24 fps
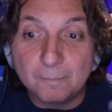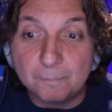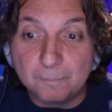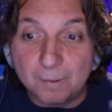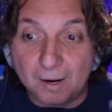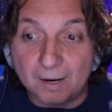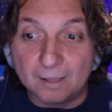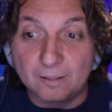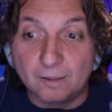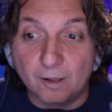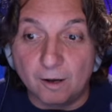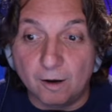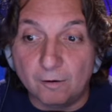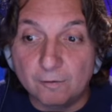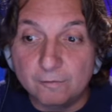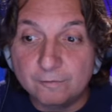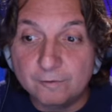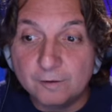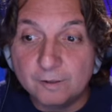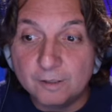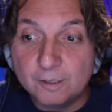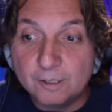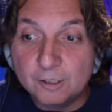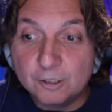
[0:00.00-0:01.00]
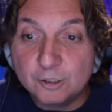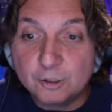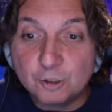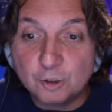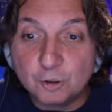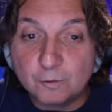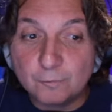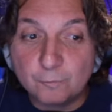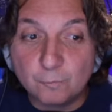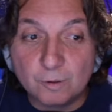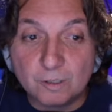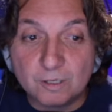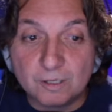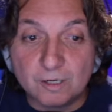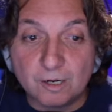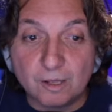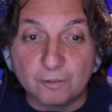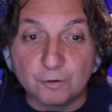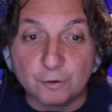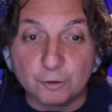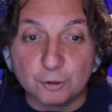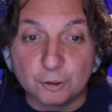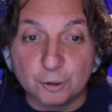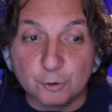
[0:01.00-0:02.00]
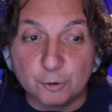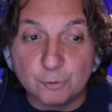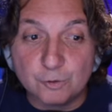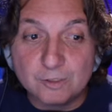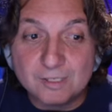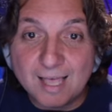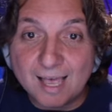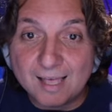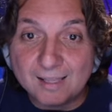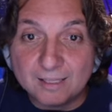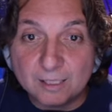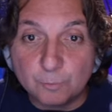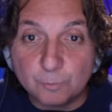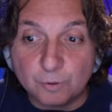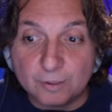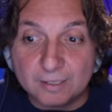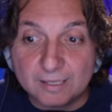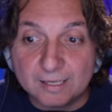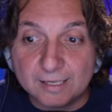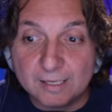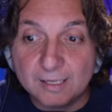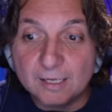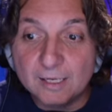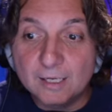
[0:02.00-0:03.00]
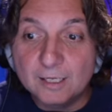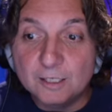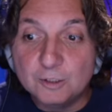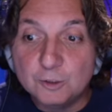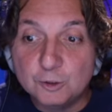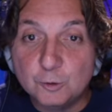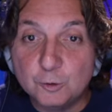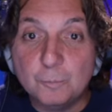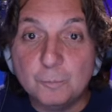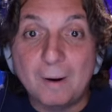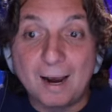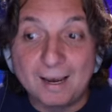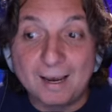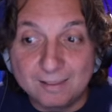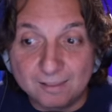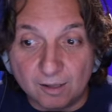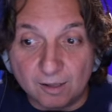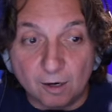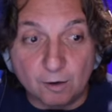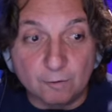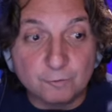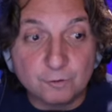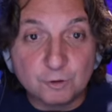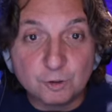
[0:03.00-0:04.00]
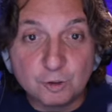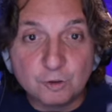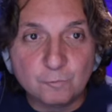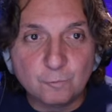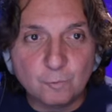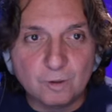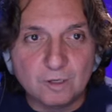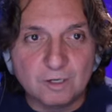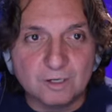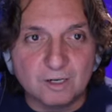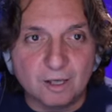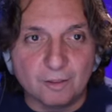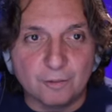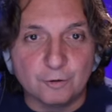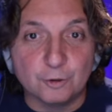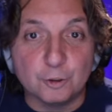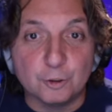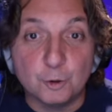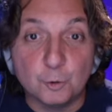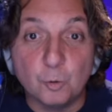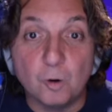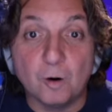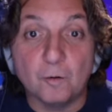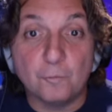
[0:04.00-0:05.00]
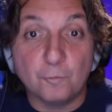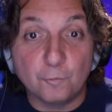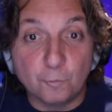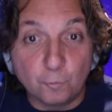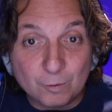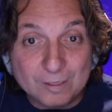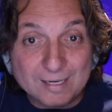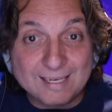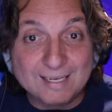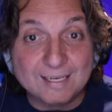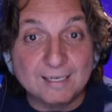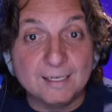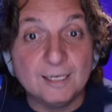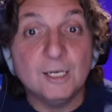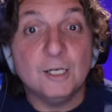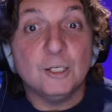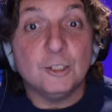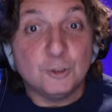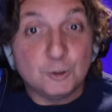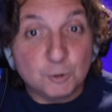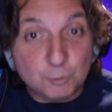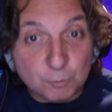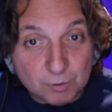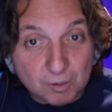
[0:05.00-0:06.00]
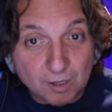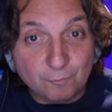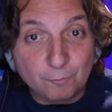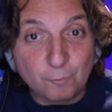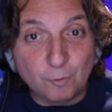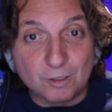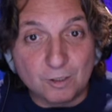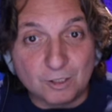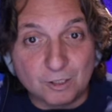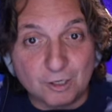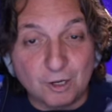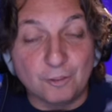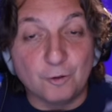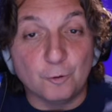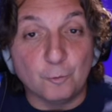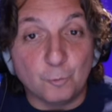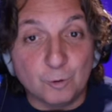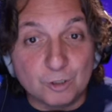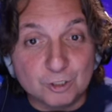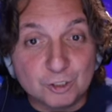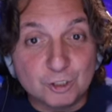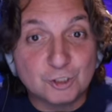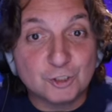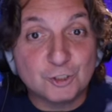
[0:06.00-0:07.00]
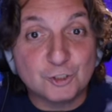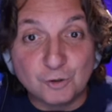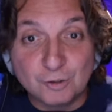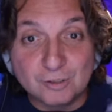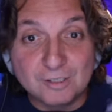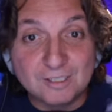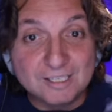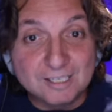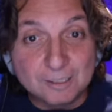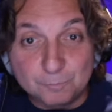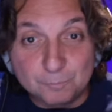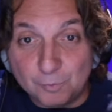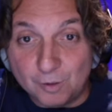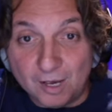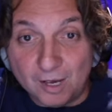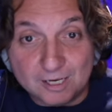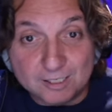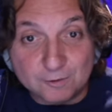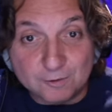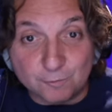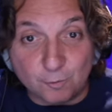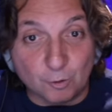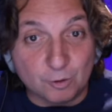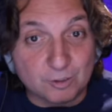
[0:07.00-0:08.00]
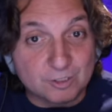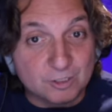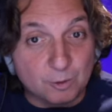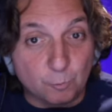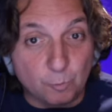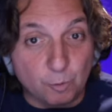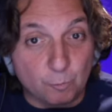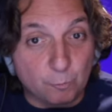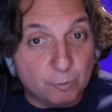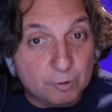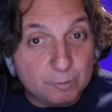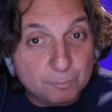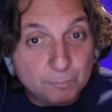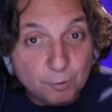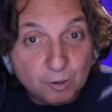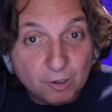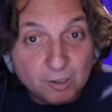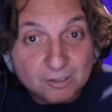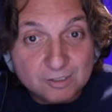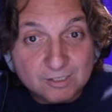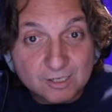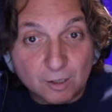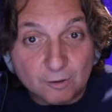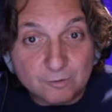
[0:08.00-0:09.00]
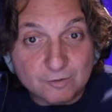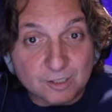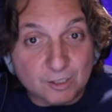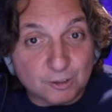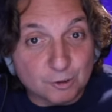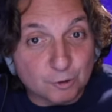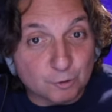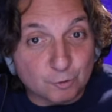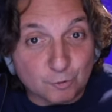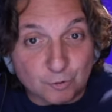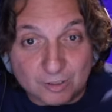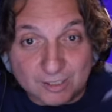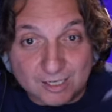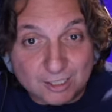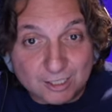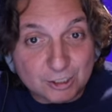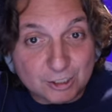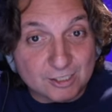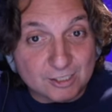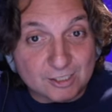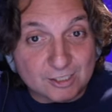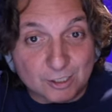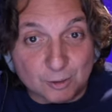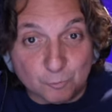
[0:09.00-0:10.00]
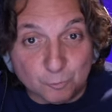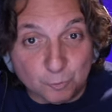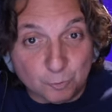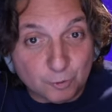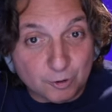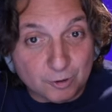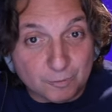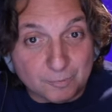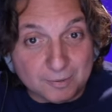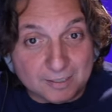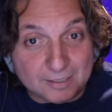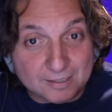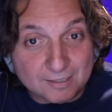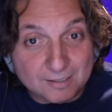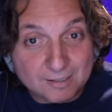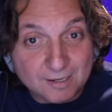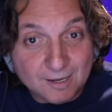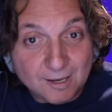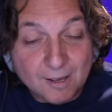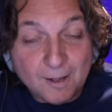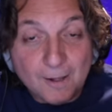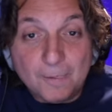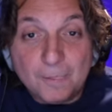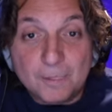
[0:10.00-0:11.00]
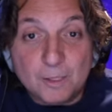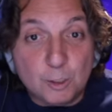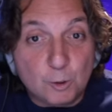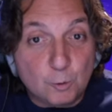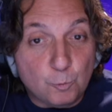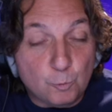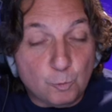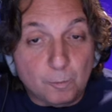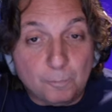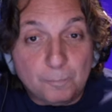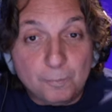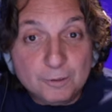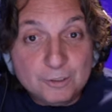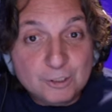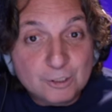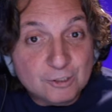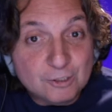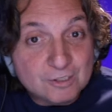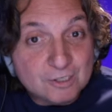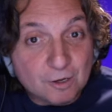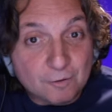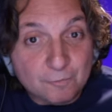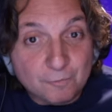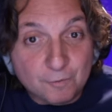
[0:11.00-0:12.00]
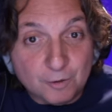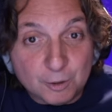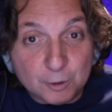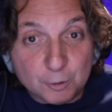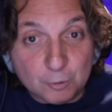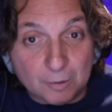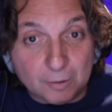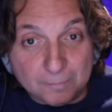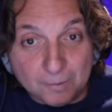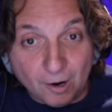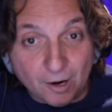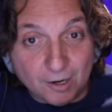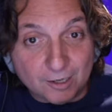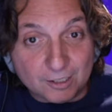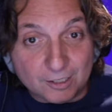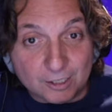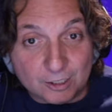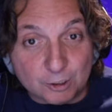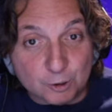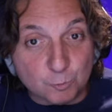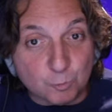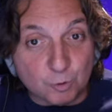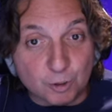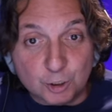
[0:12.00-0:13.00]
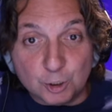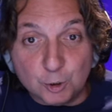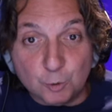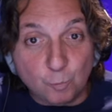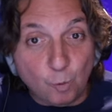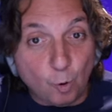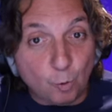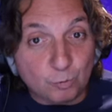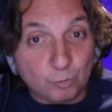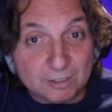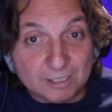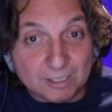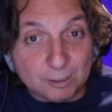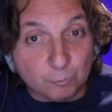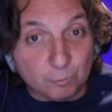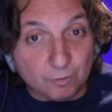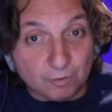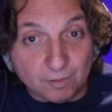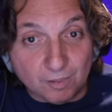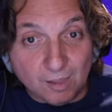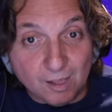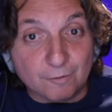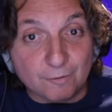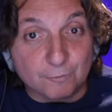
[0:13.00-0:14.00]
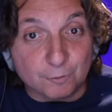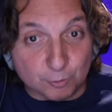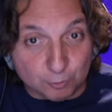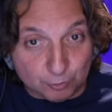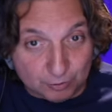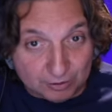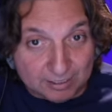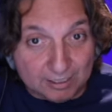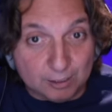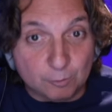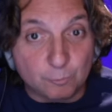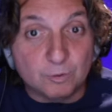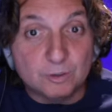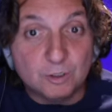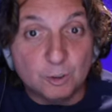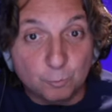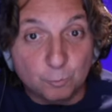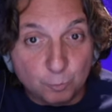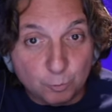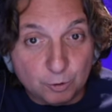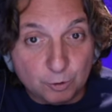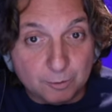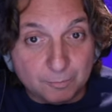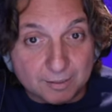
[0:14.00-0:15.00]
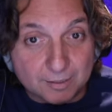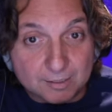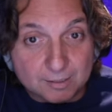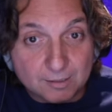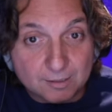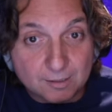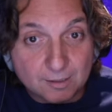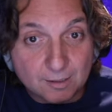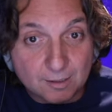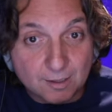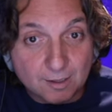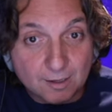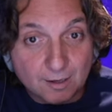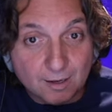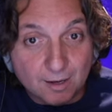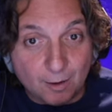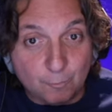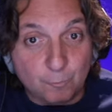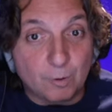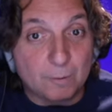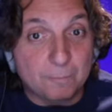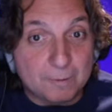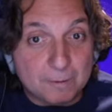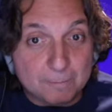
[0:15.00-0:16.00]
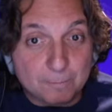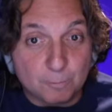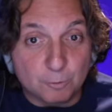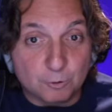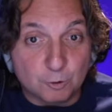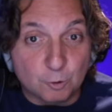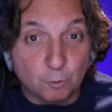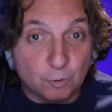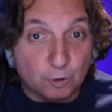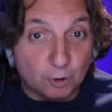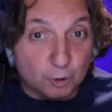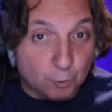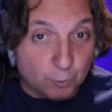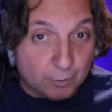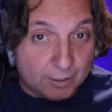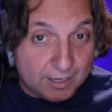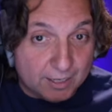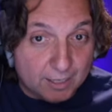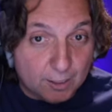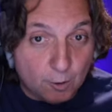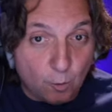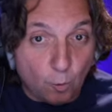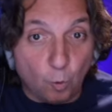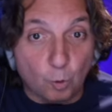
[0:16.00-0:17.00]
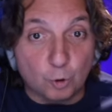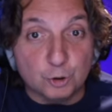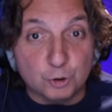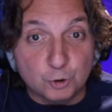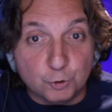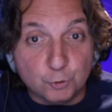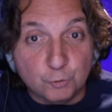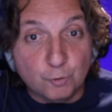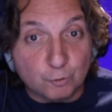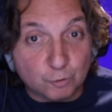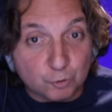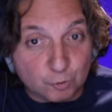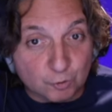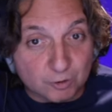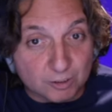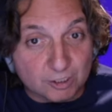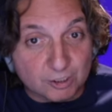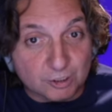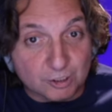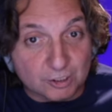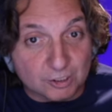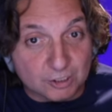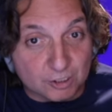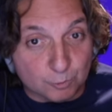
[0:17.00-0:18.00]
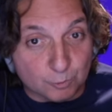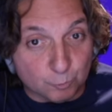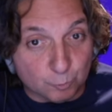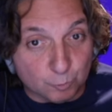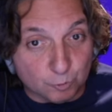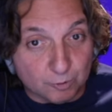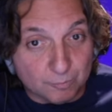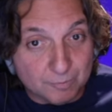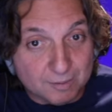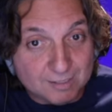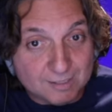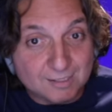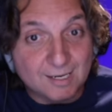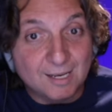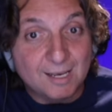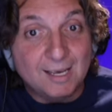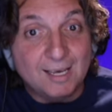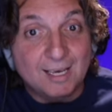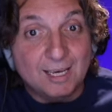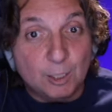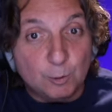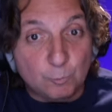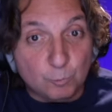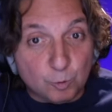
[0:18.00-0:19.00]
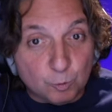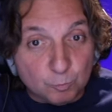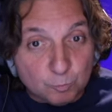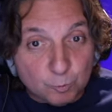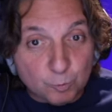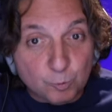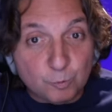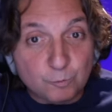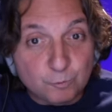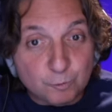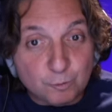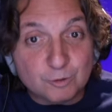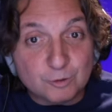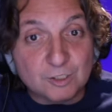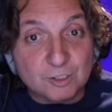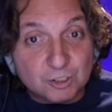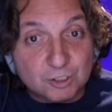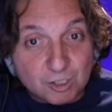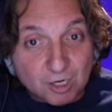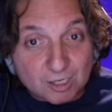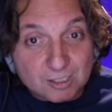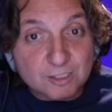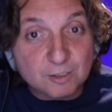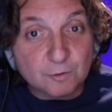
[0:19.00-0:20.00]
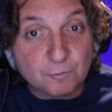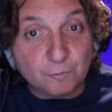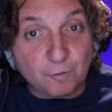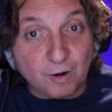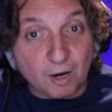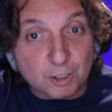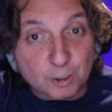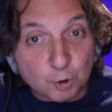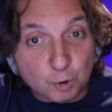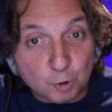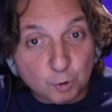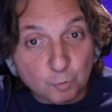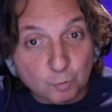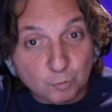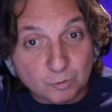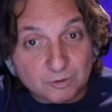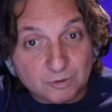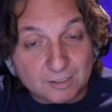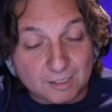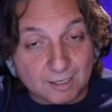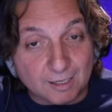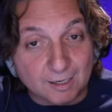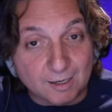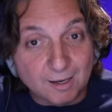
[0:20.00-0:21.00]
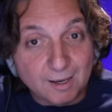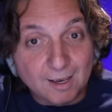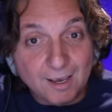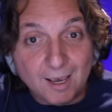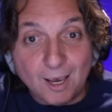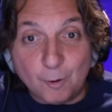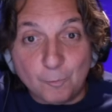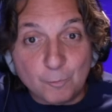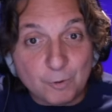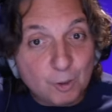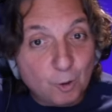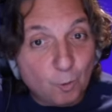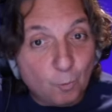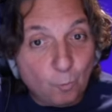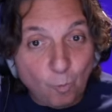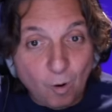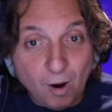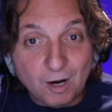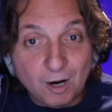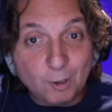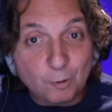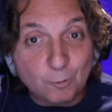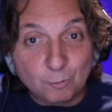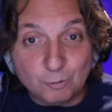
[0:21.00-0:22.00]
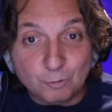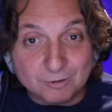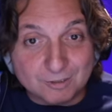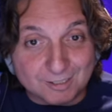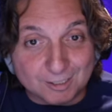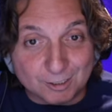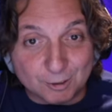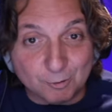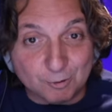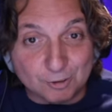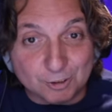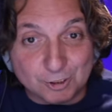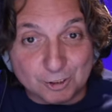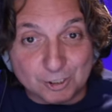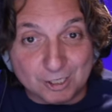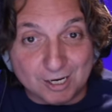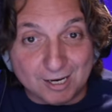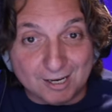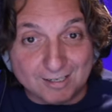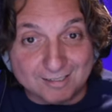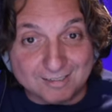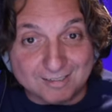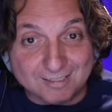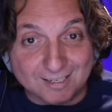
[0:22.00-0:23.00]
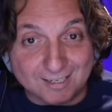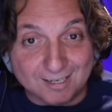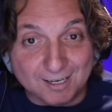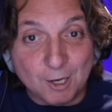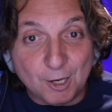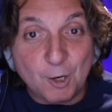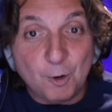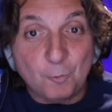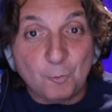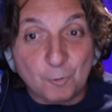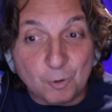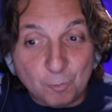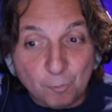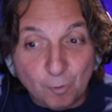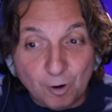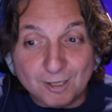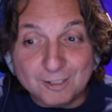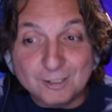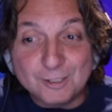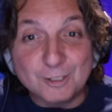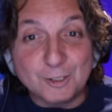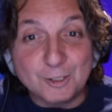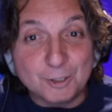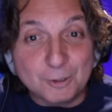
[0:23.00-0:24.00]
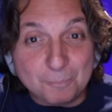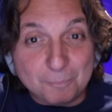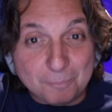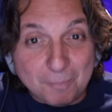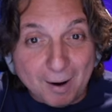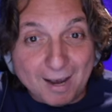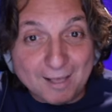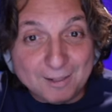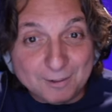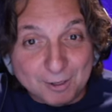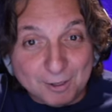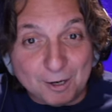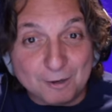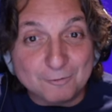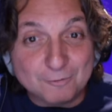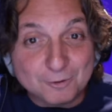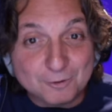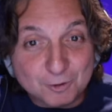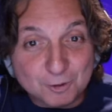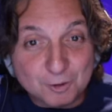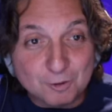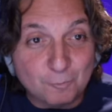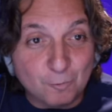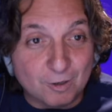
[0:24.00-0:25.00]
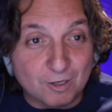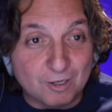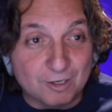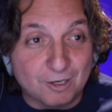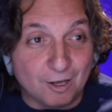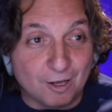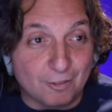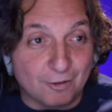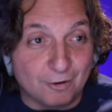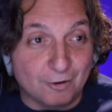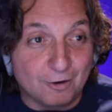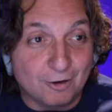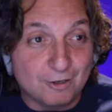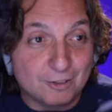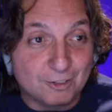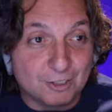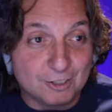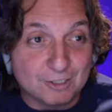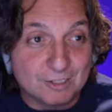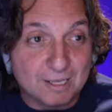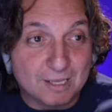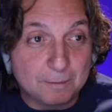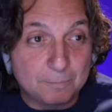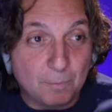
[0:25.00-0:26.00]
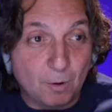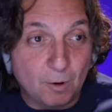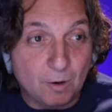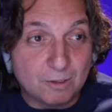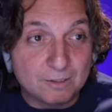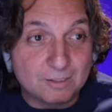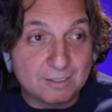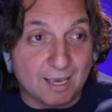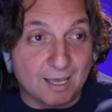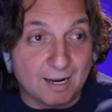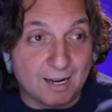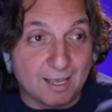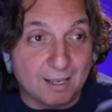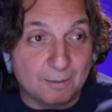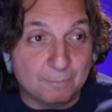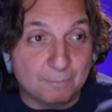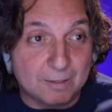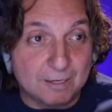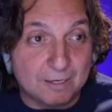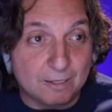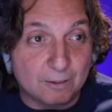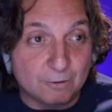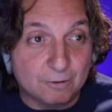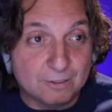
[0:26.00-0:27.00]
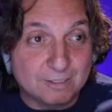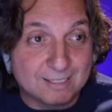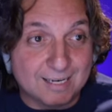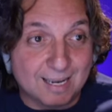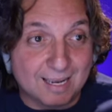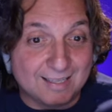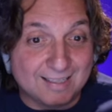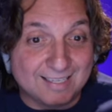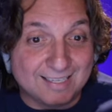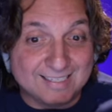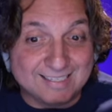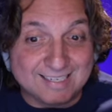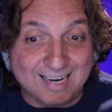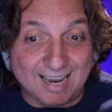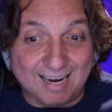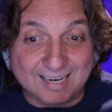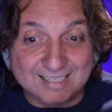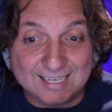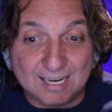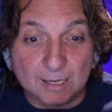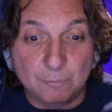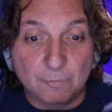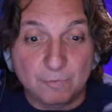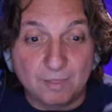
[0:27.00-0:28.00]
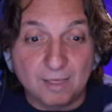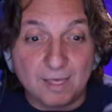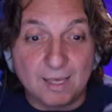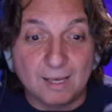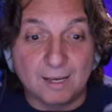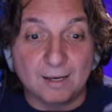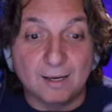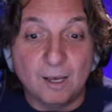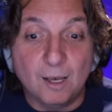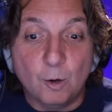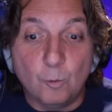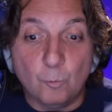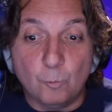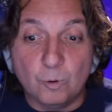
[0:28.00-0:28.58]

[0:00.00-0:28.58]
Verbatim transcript: By love, serve one another. Use that liberty to, by love, serve one another. You are free to love one another, which certainly implies, folks, that when we put ourselves under traditions and rudiments, you will put yourself under a bondage where you won't lead with love. You'll lead with the rudiments. And when people don't agree or do those traditions and rudiments, it will move you to justify your cruelty. And we don't want cruelty in Christianity. We want to, by love, serve one another, just like Paul said. And Peter is saying the exact same thing.